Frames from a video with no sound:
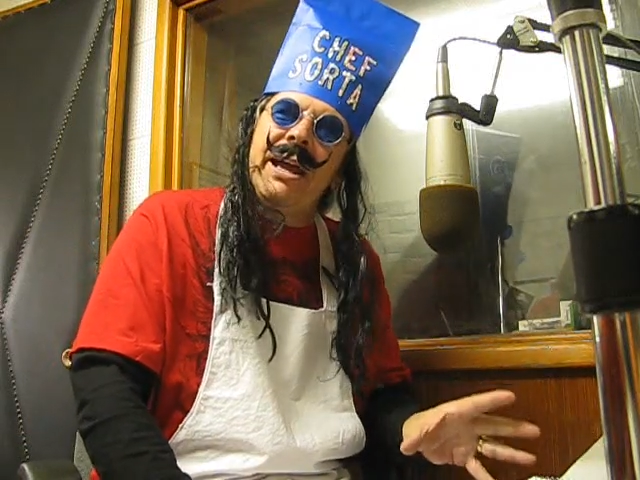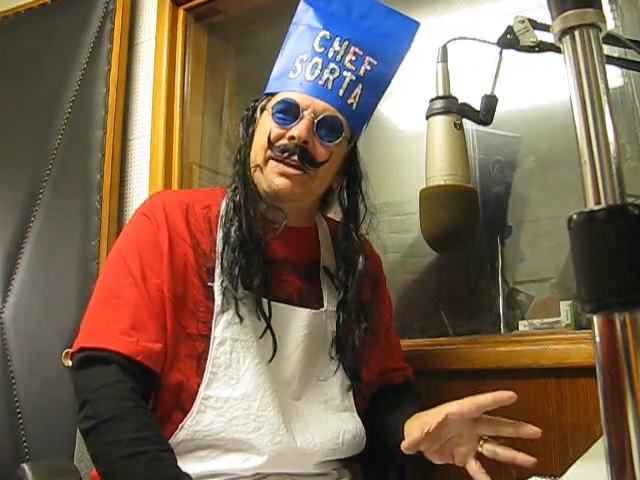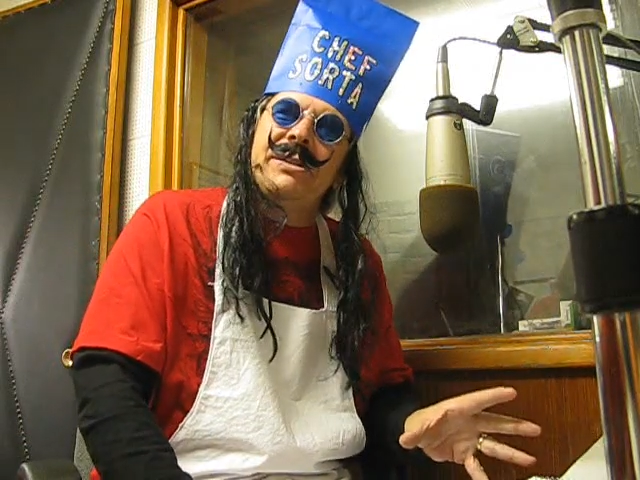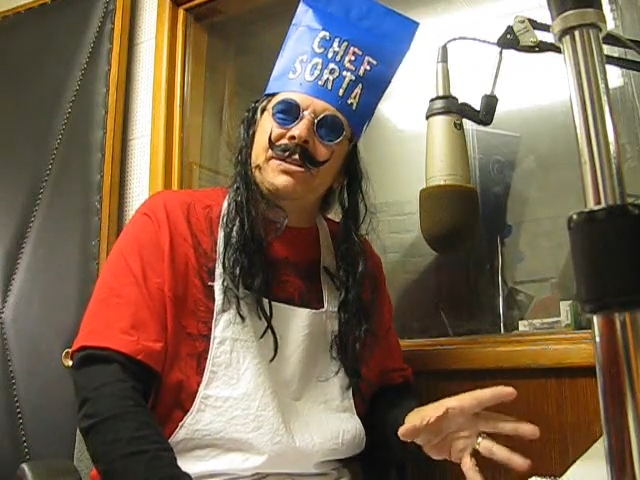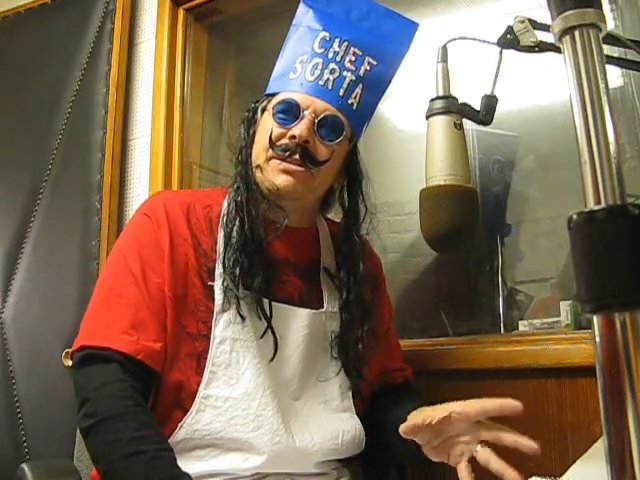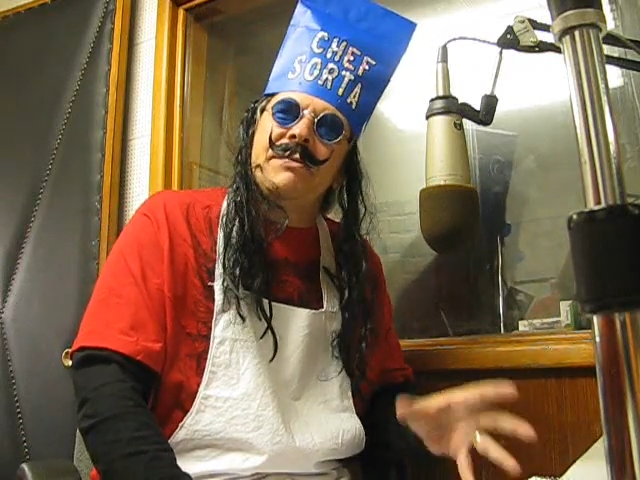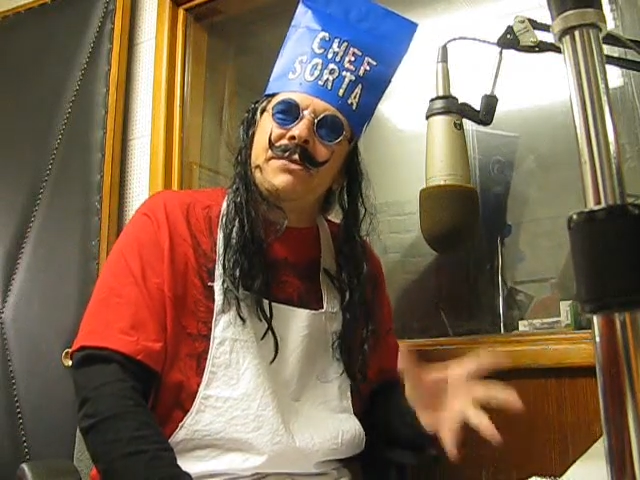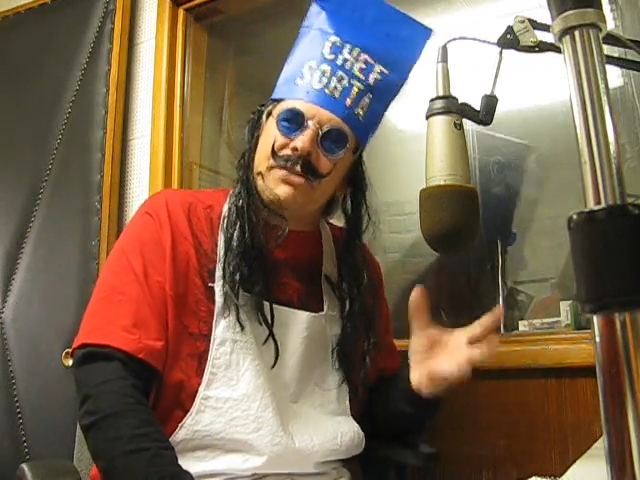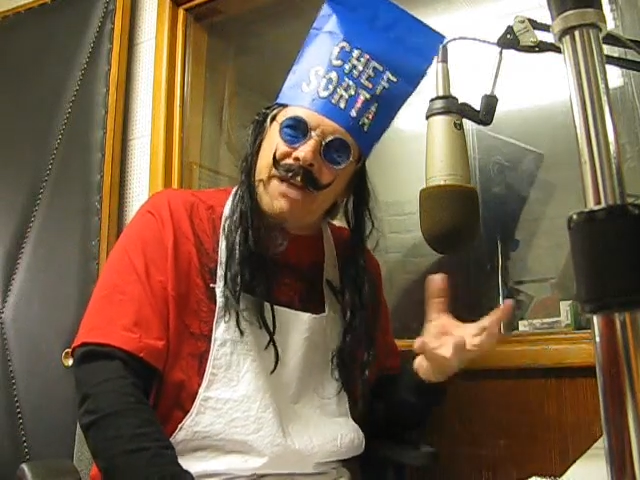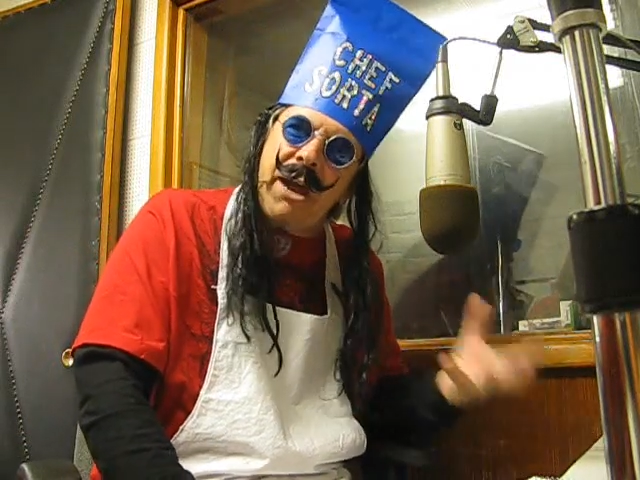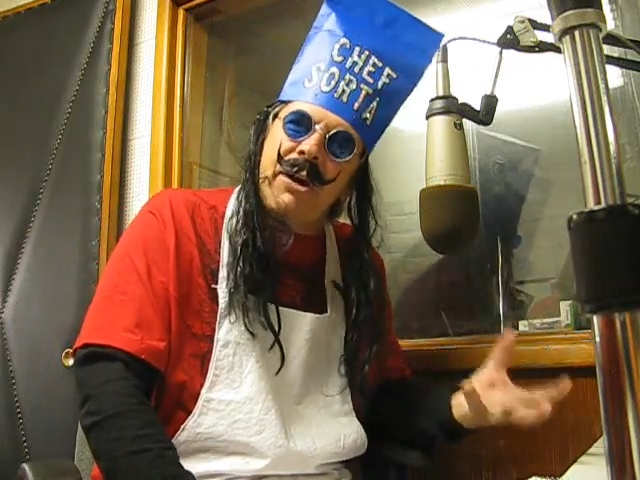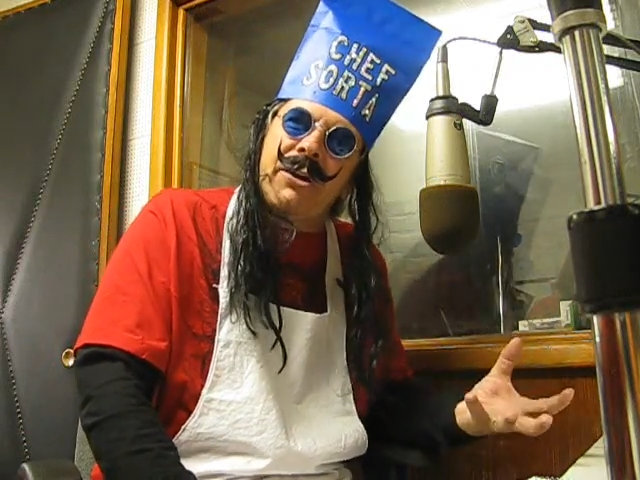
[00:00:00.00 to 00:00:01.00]
ounces of the
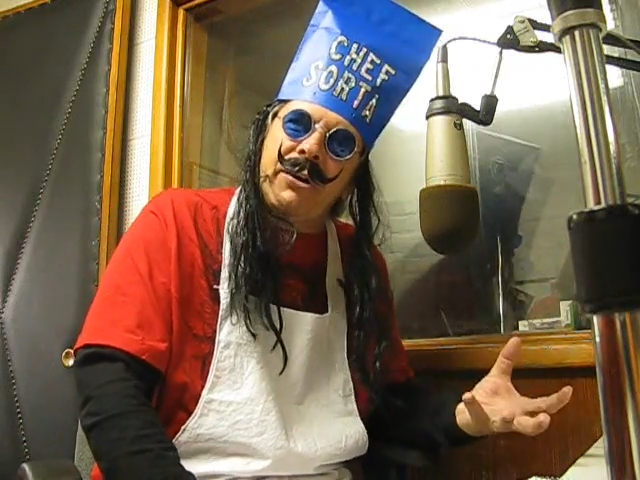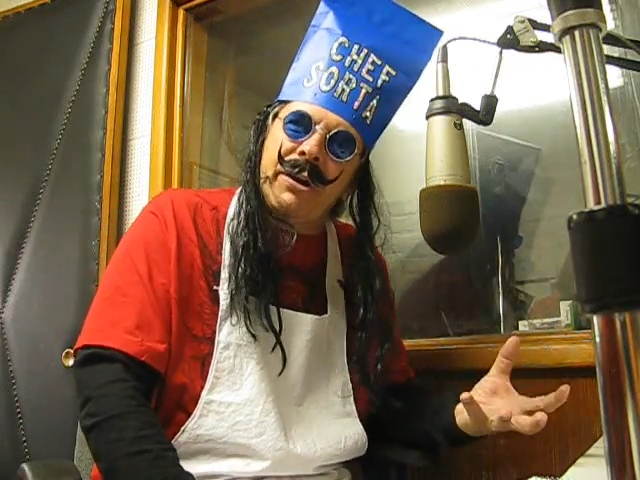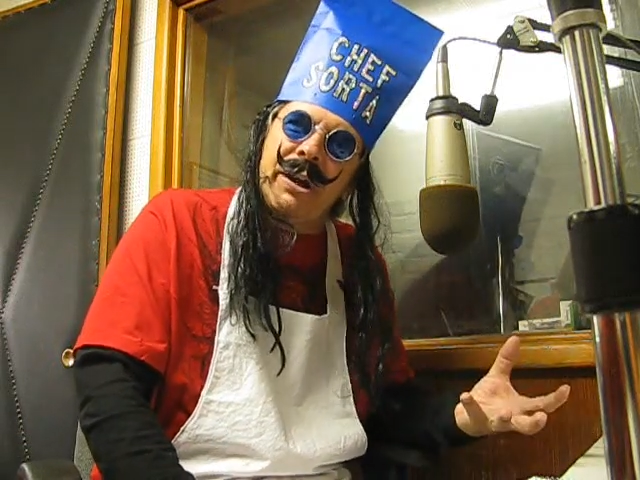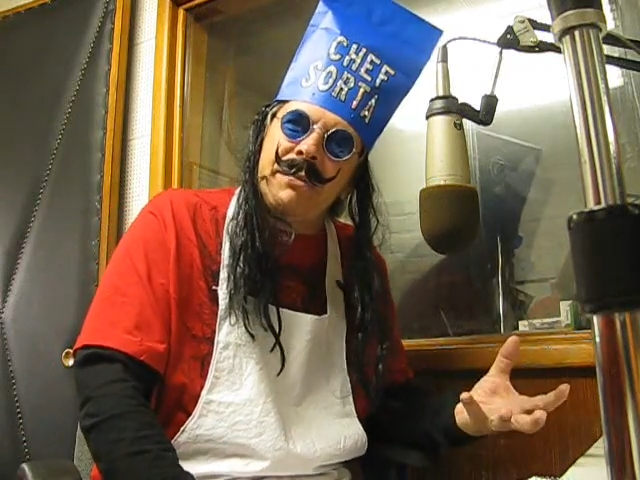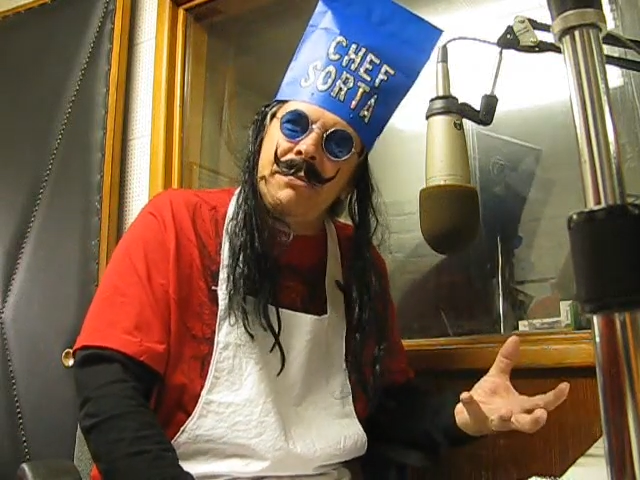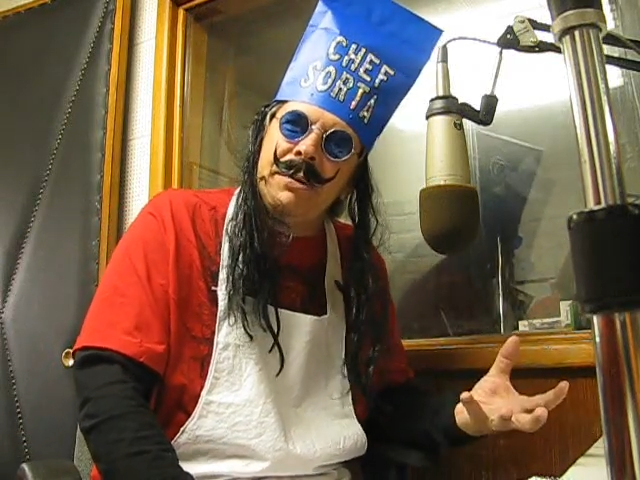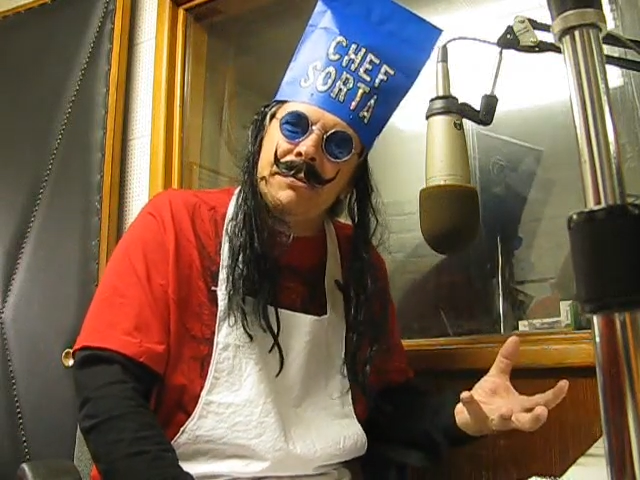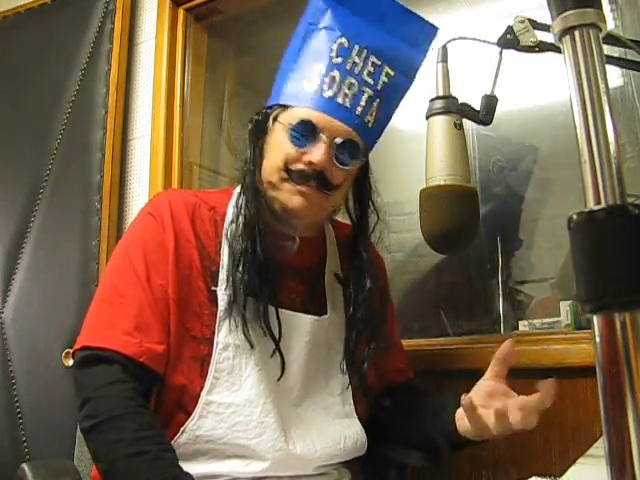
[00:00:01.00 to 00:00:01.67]
sour cream,